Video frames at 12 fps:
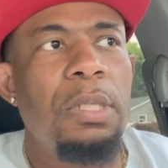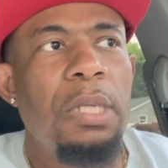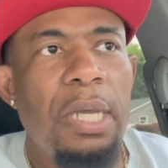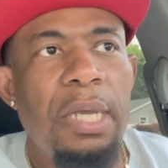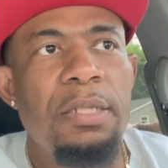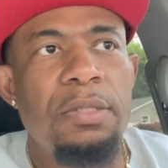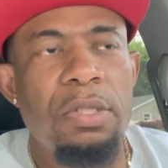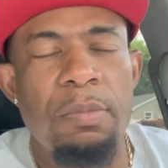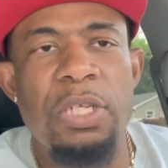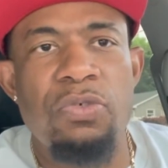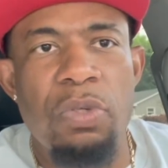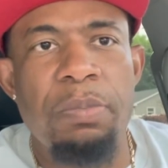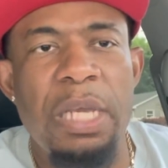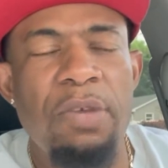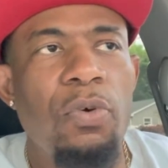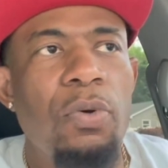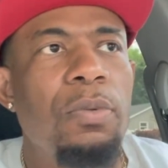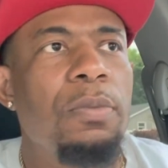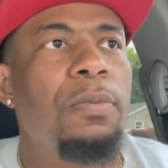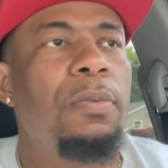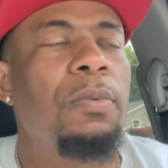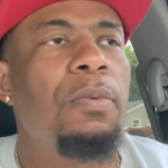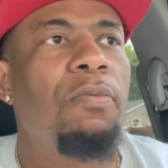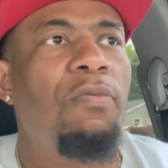in Dmitry Bivol,
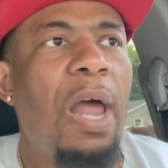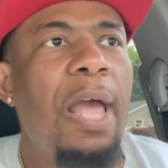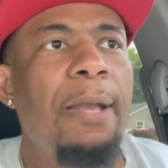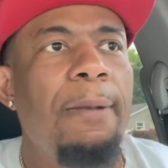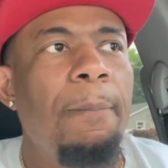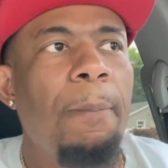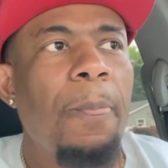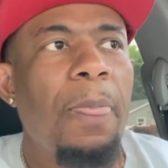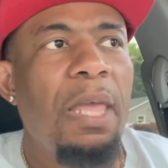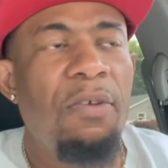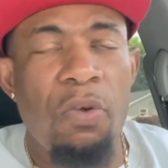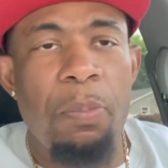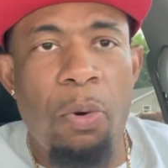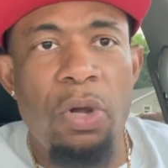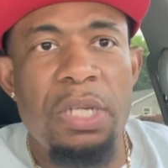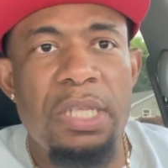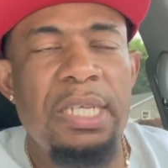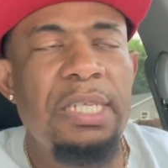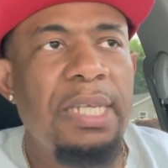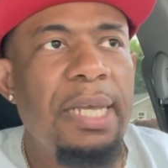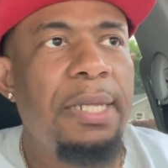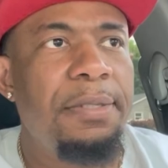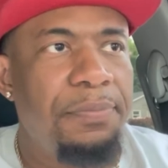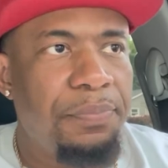right? It reportedly
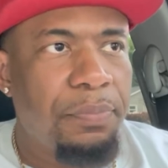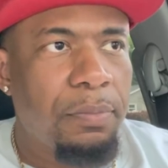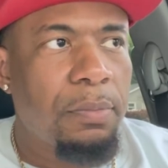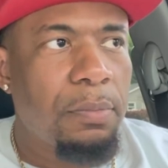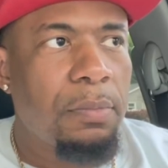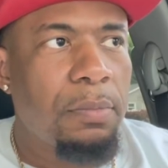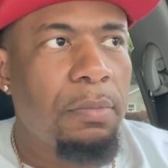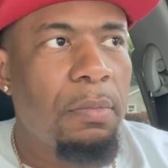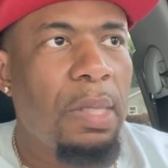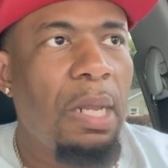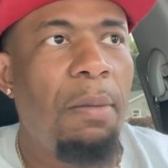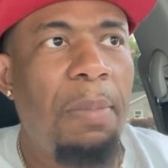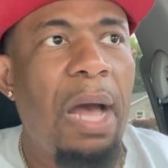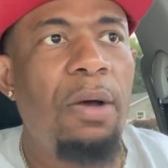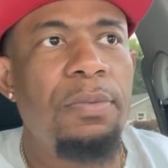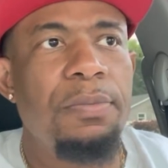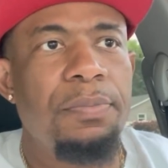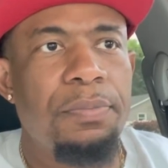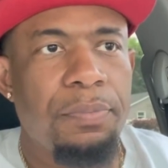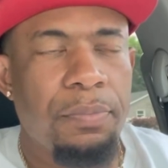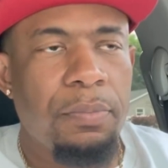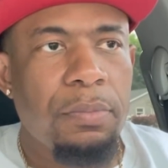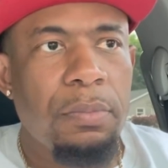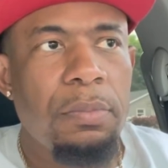did about
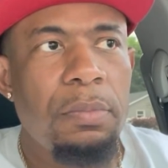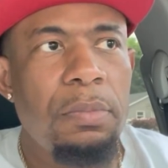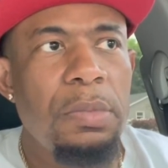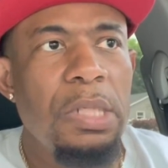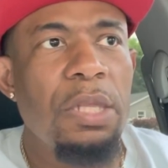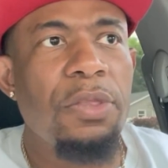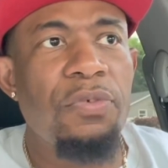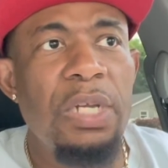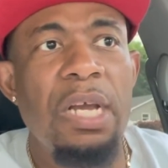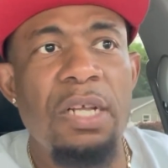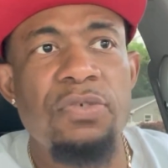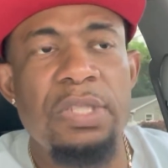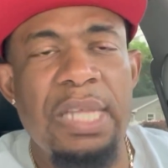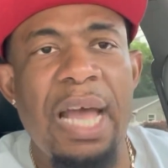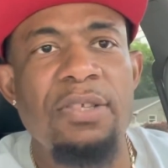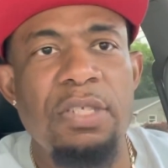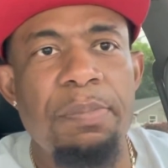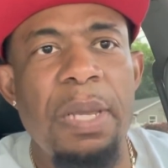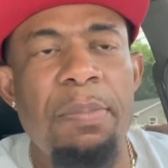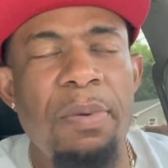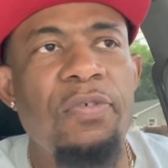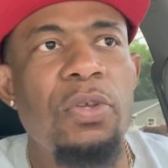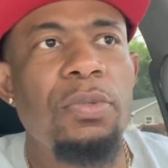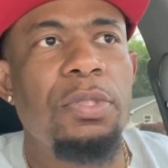300,000
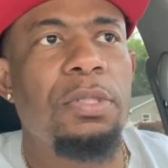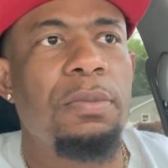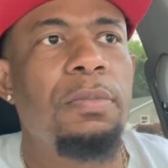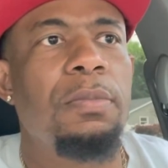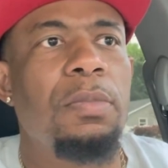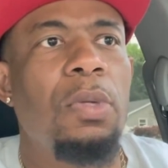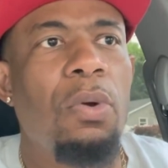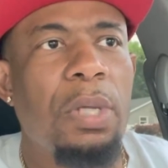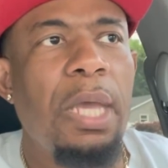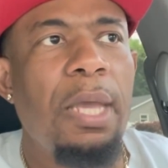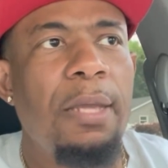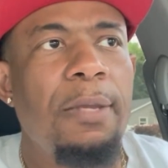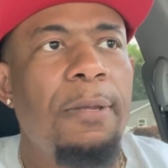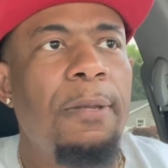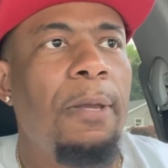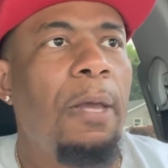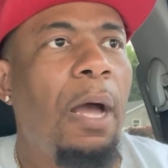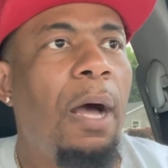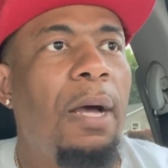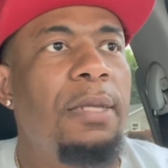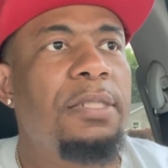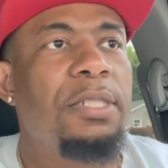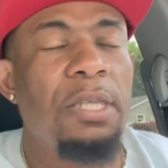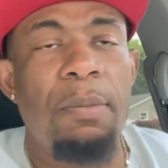pay-per-views. Okay.
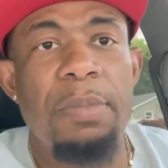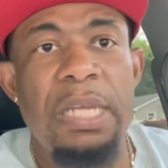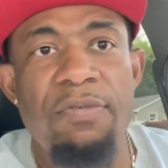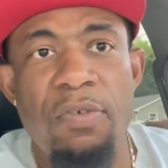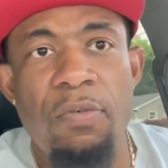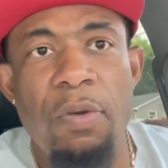Some even